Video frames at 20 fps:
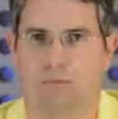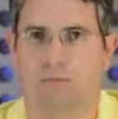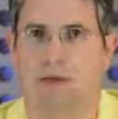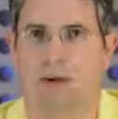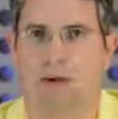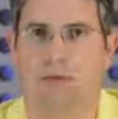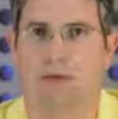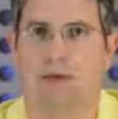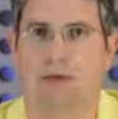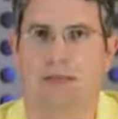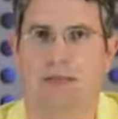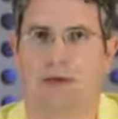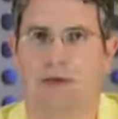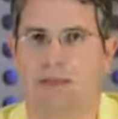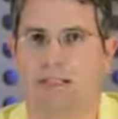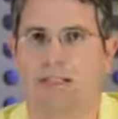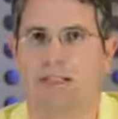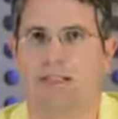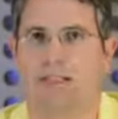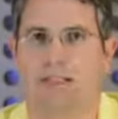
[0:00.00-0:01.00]
according to
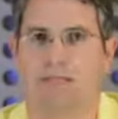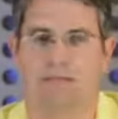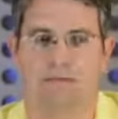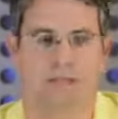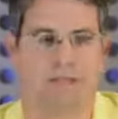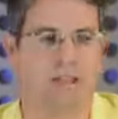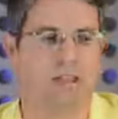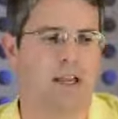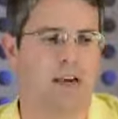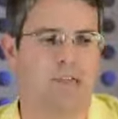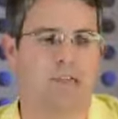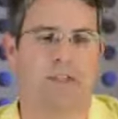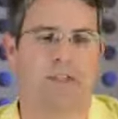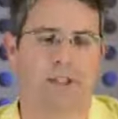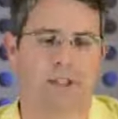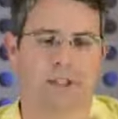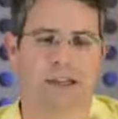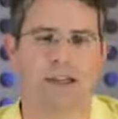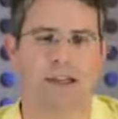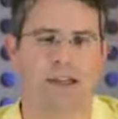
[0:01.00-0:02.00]
recent stuff,
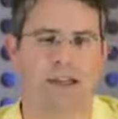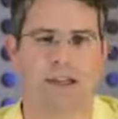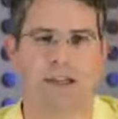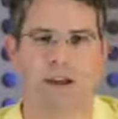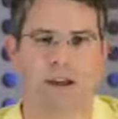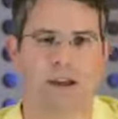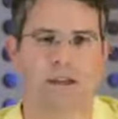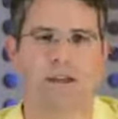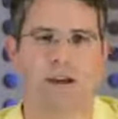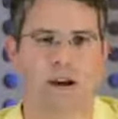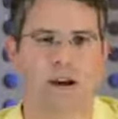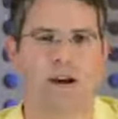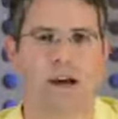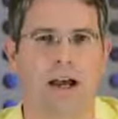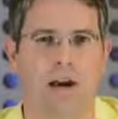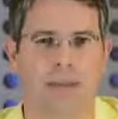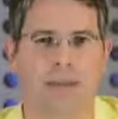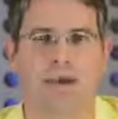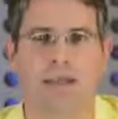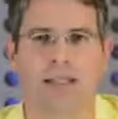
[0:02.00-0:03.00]
look like they are
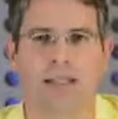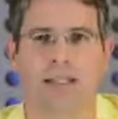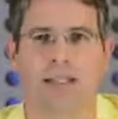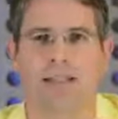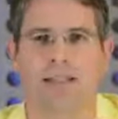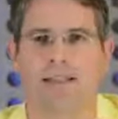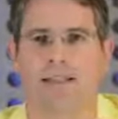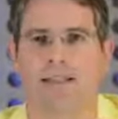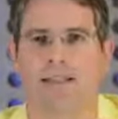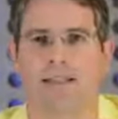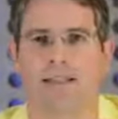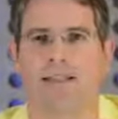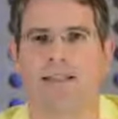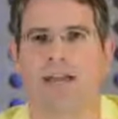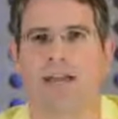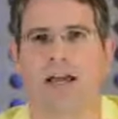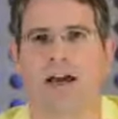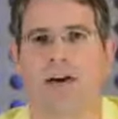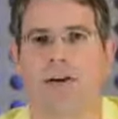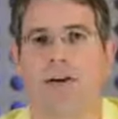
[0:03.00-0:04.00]
not links that they
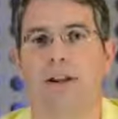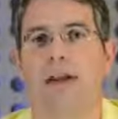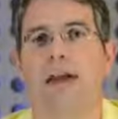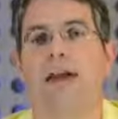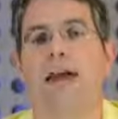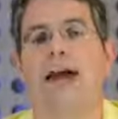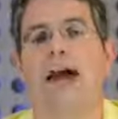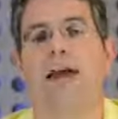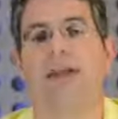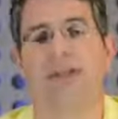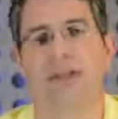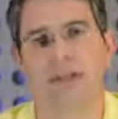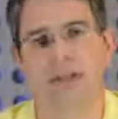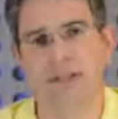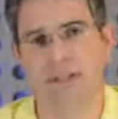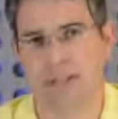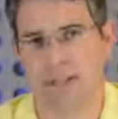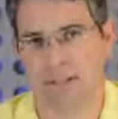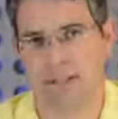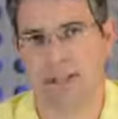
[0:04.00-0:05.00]
should count. And
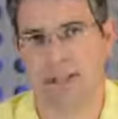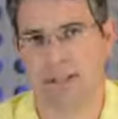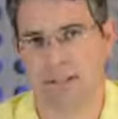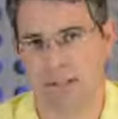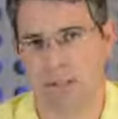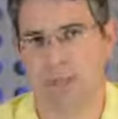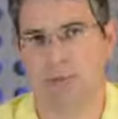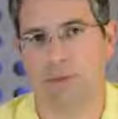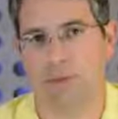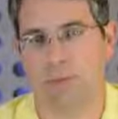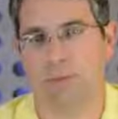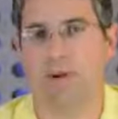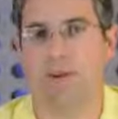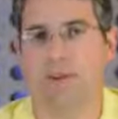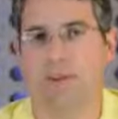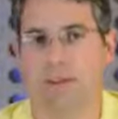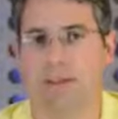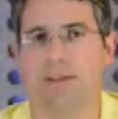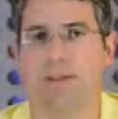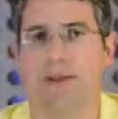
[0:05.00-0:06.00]
those are the links that you might want
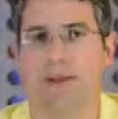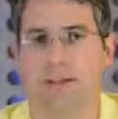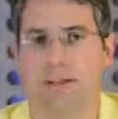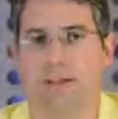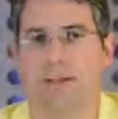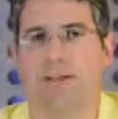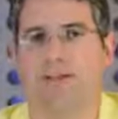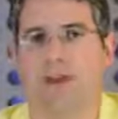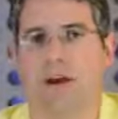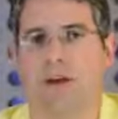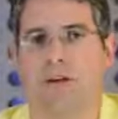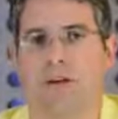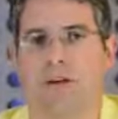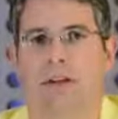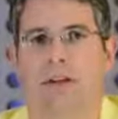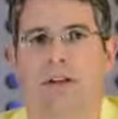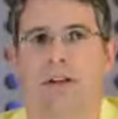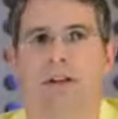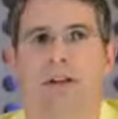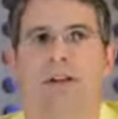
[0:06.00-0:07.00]
to think about disavowing.